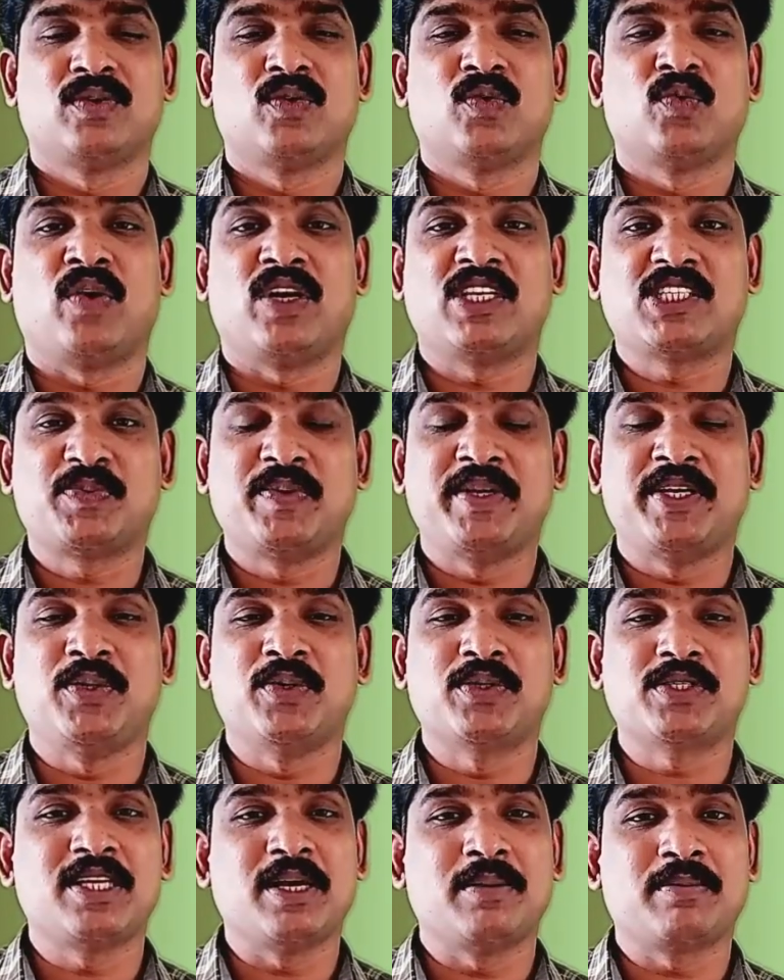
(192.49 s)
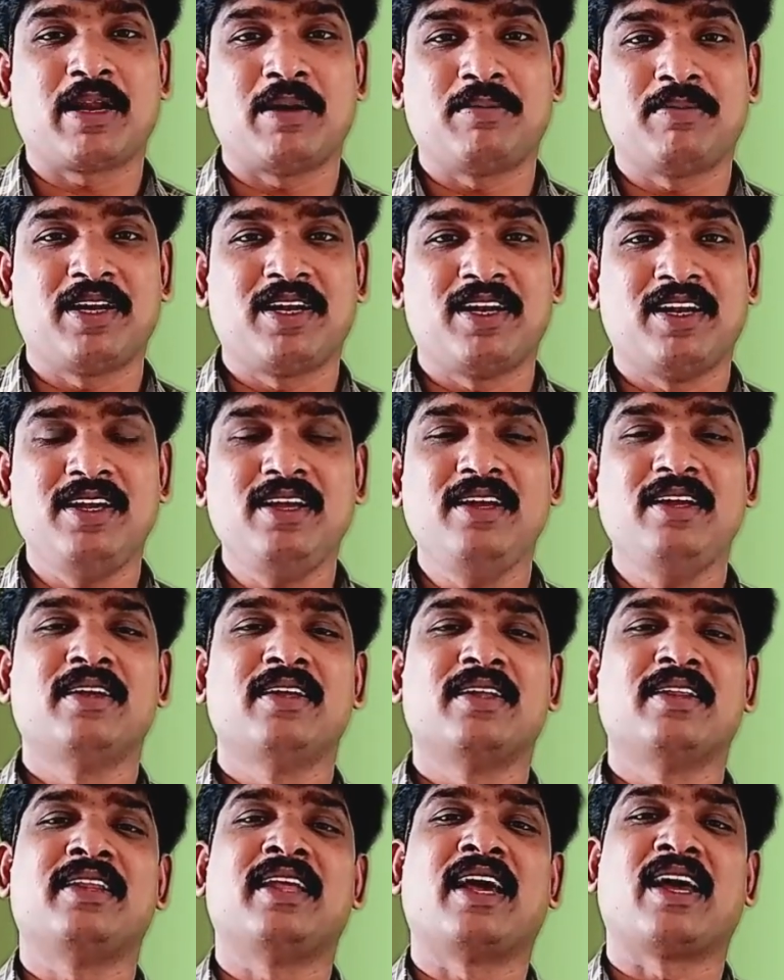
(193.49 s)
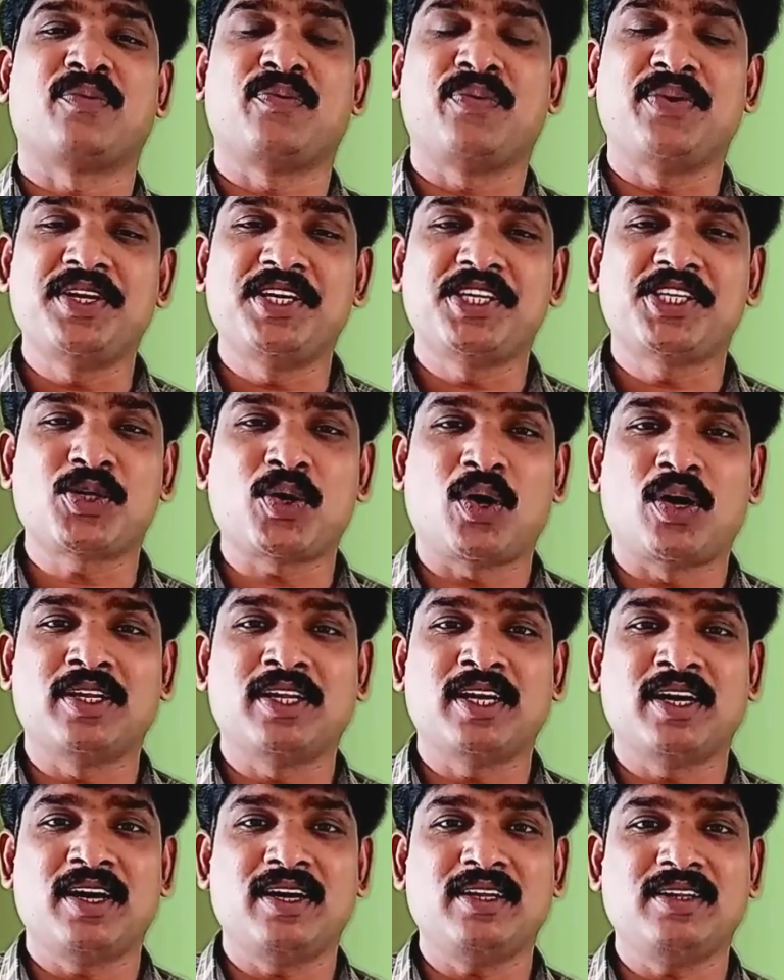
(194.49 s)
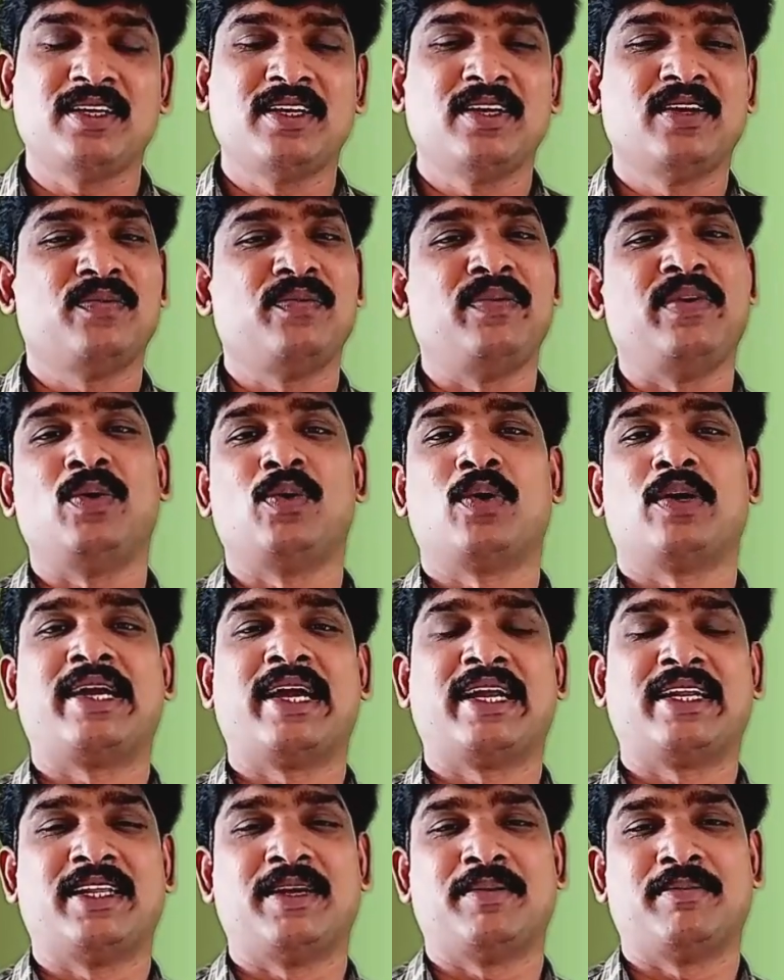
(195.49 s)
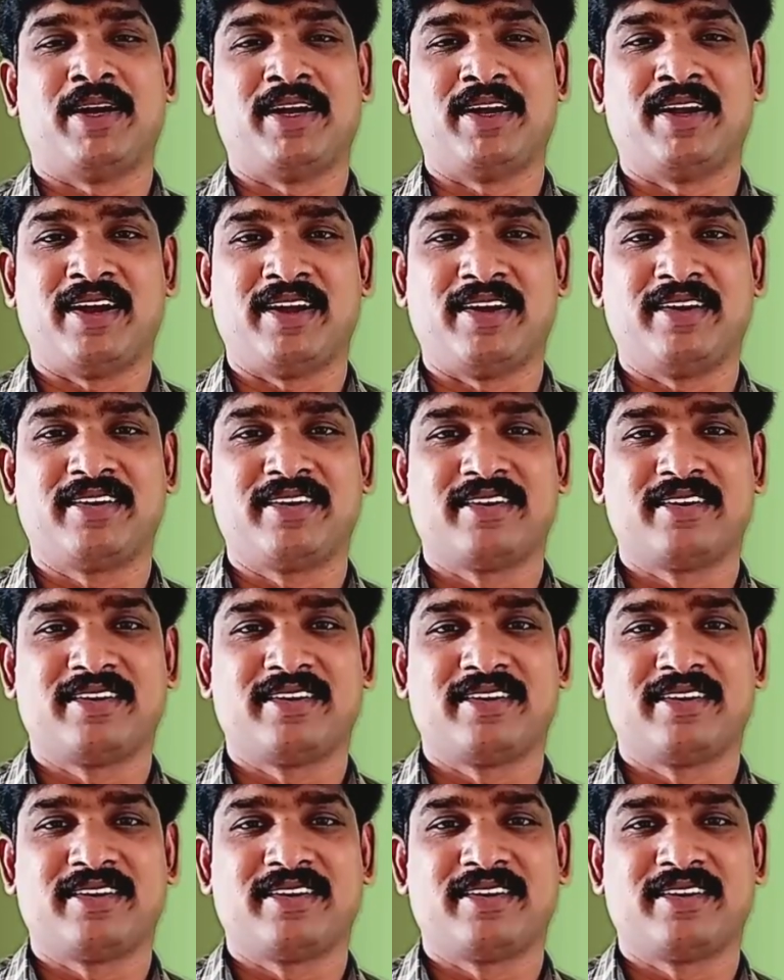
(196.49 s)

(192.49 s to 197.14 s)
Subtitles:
Once we use them completely, they are finished on the earth, we will not get them again.